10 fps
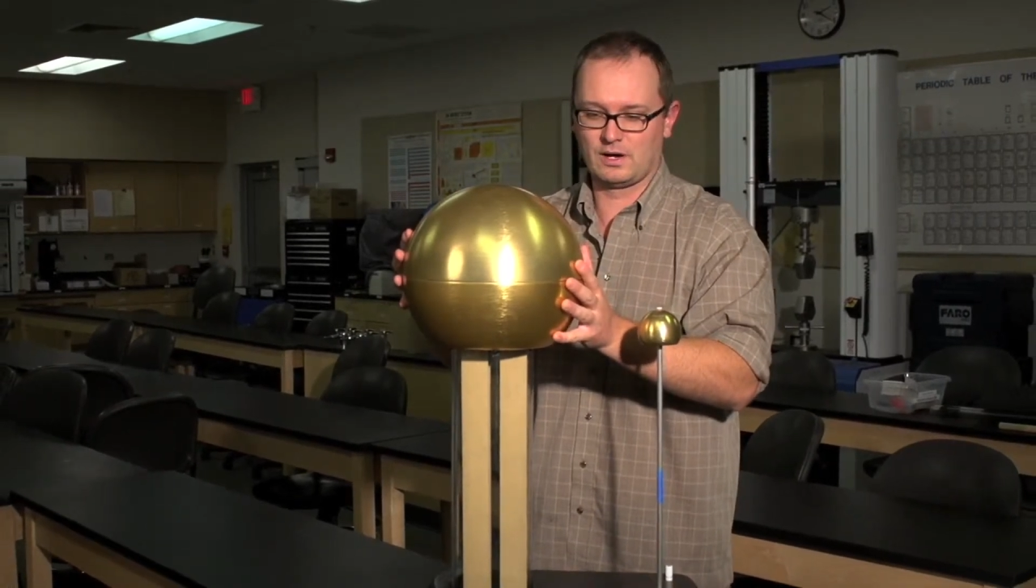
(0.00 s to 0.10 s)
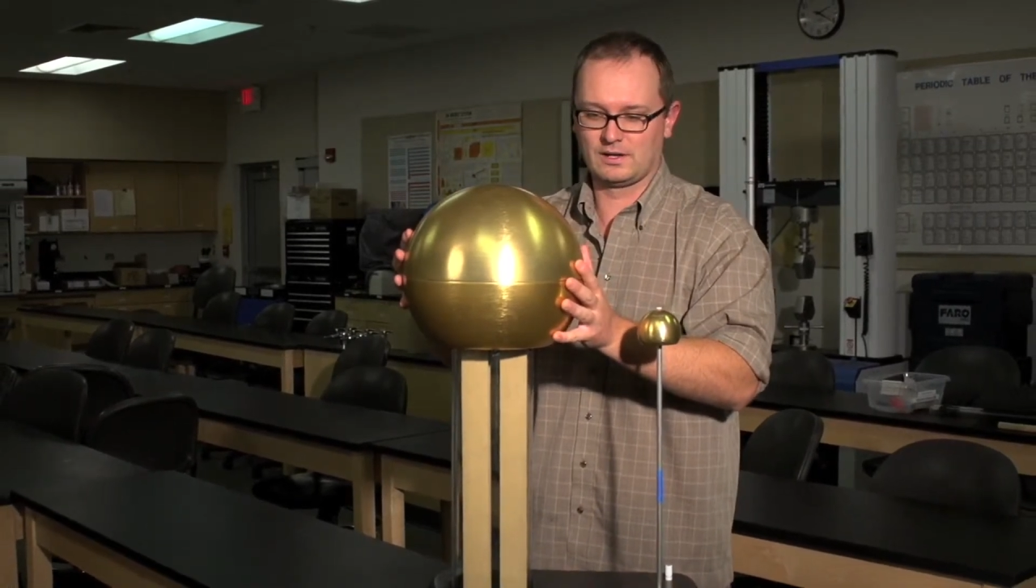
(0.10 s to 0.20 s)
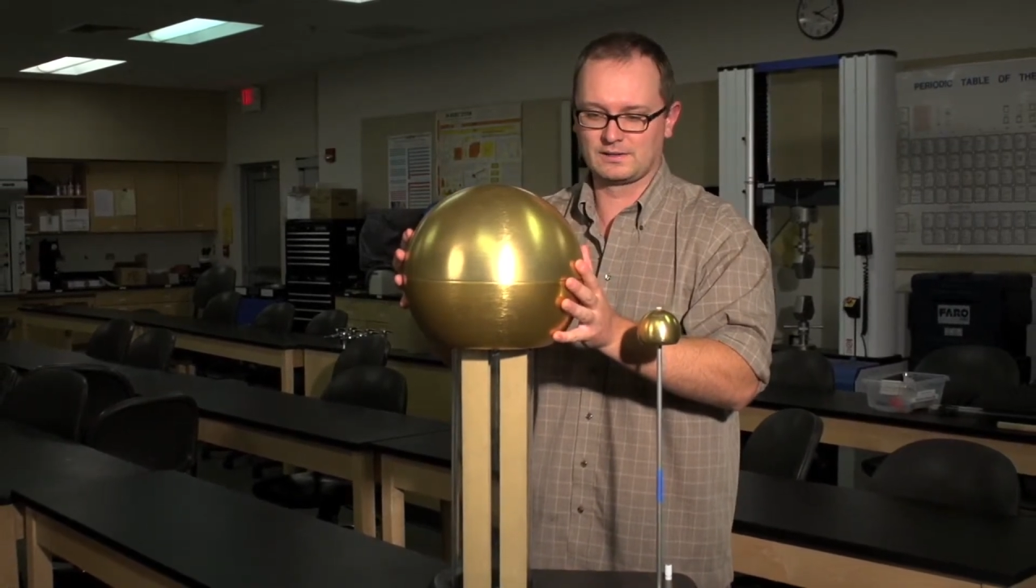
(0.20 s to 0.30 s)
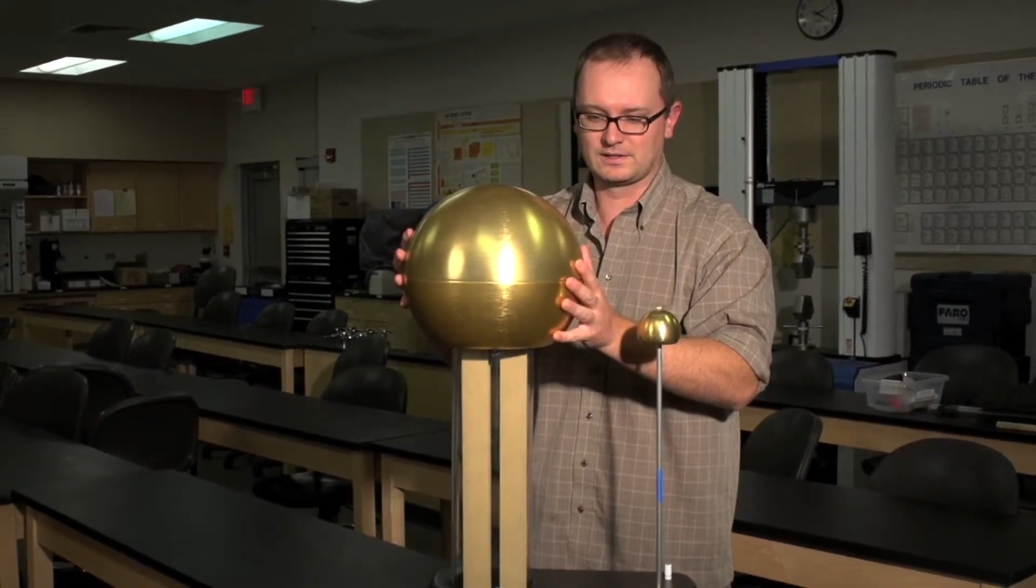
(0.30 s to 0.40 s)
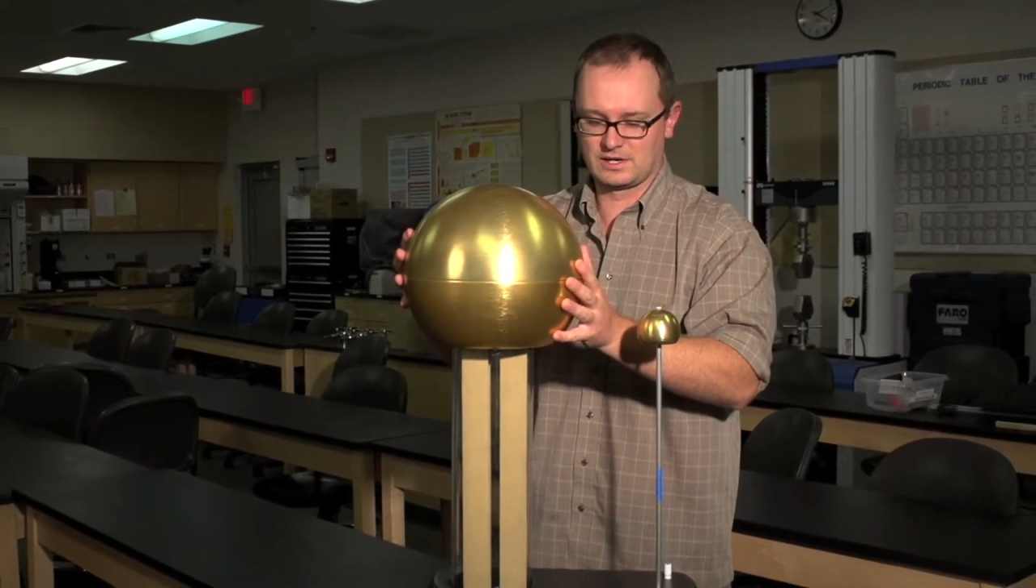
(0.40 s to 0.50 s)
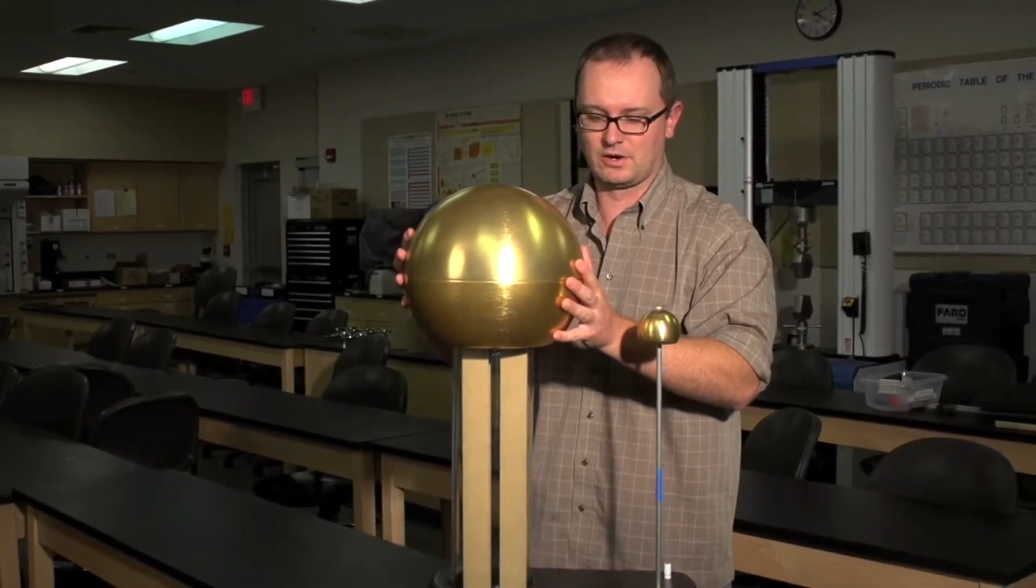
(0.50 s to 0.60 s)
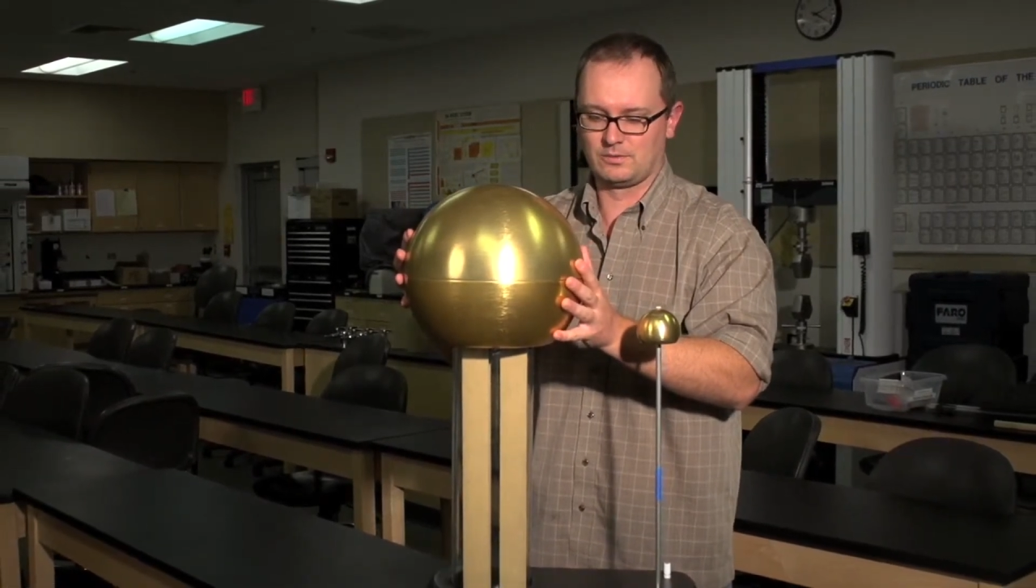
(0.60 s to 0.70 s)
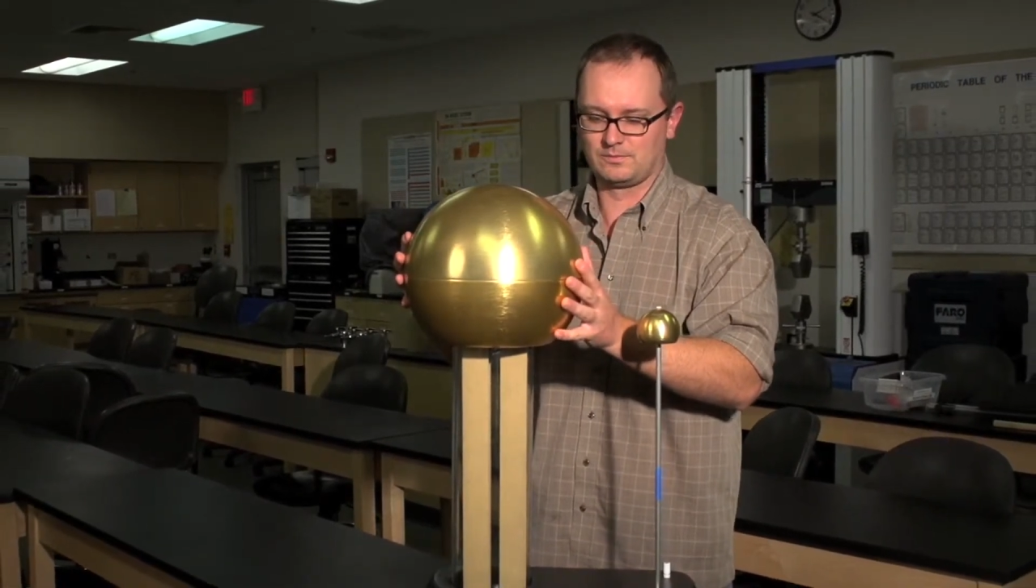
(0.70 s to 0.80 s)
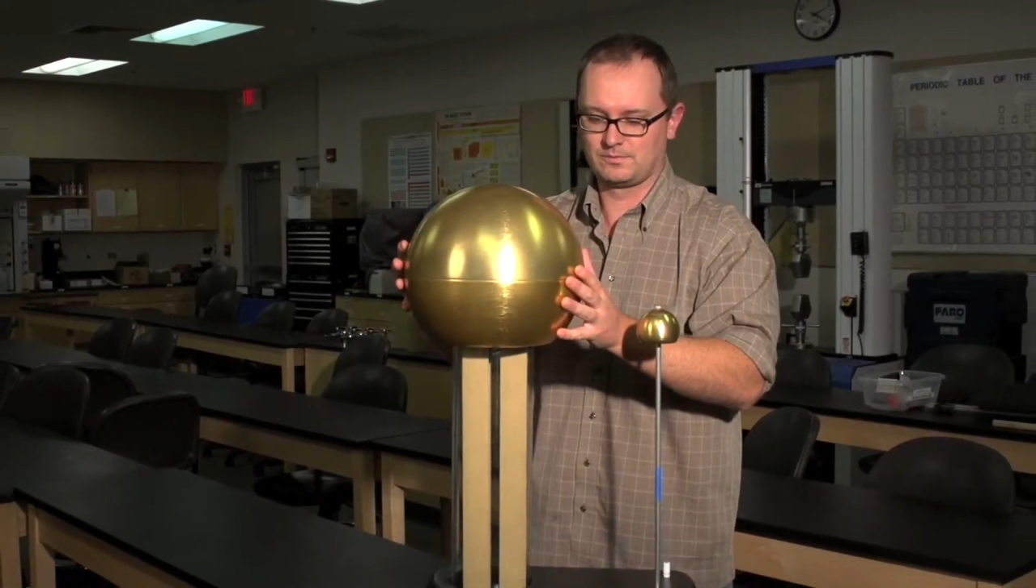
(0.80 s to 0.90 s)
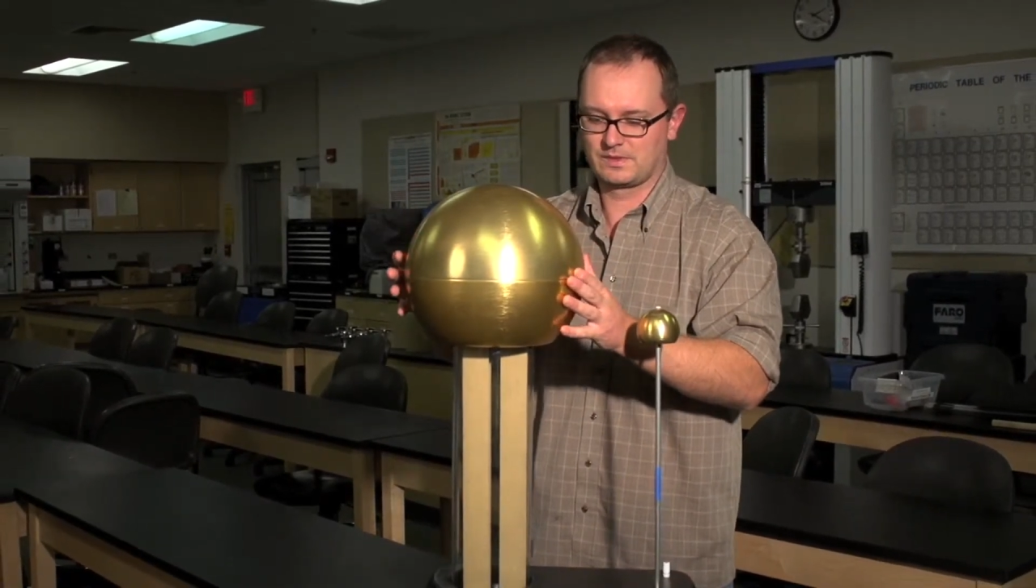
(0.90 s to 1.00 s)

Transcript: on the dome.